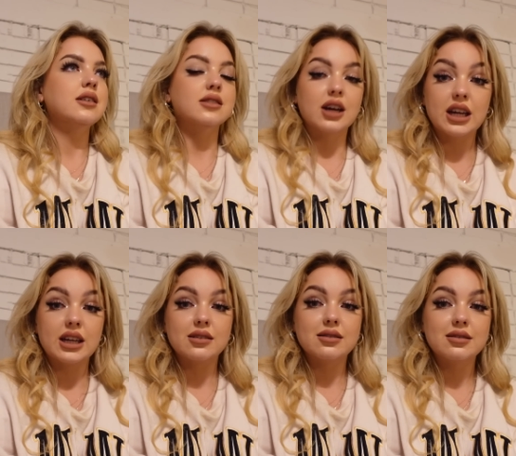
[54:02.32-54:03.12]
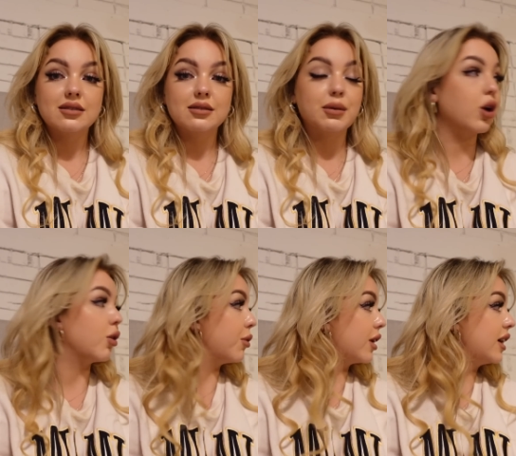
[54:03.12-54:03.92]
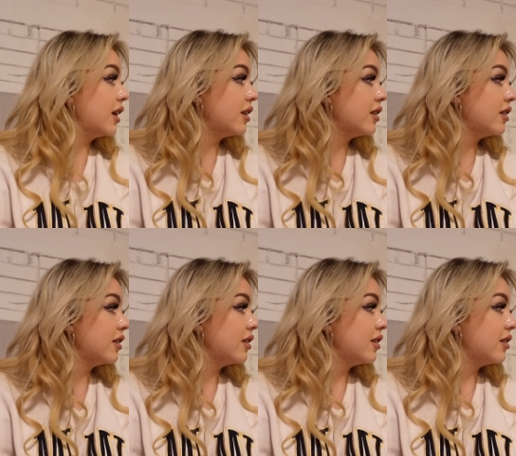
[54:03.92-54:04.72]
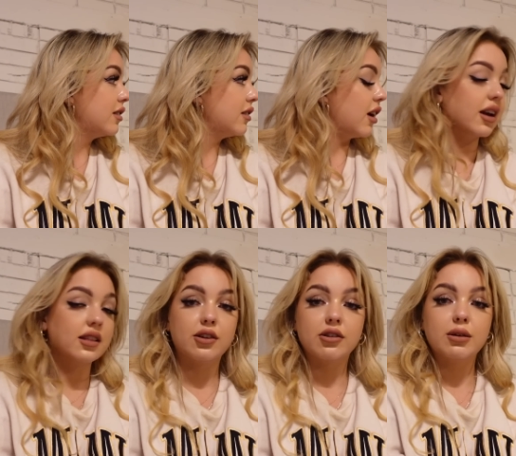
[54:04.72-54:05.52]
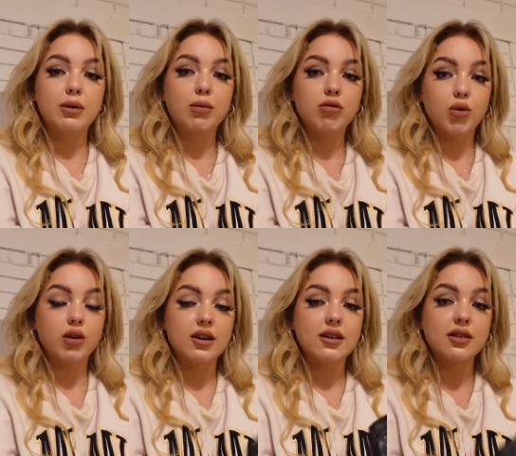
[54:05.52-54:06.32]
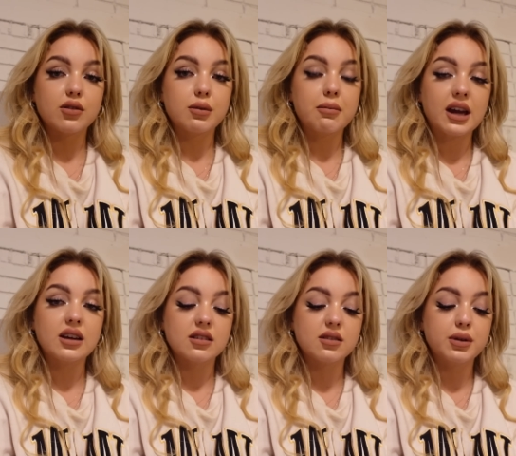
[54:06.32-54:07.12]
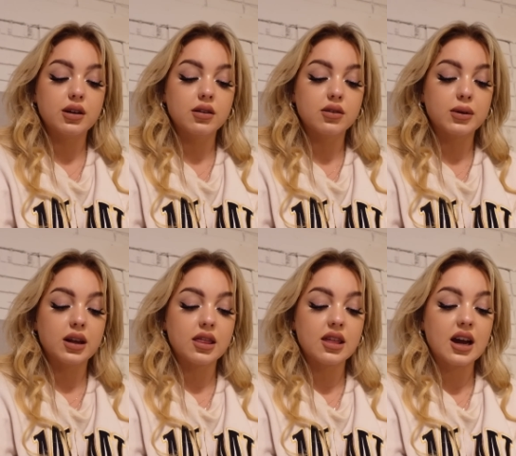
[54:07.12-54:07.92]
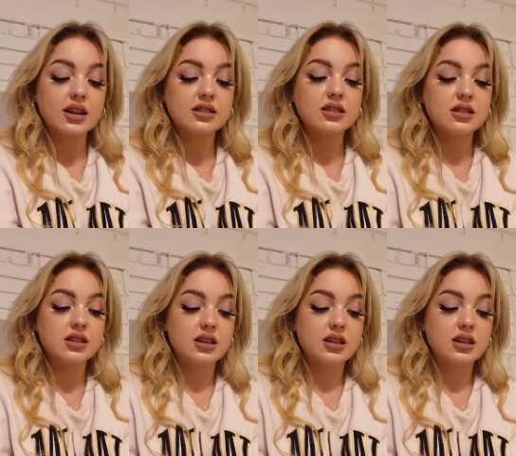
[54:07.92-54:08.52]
dying. My whole body. I literally we rewarded ourselves with Maccas because we are that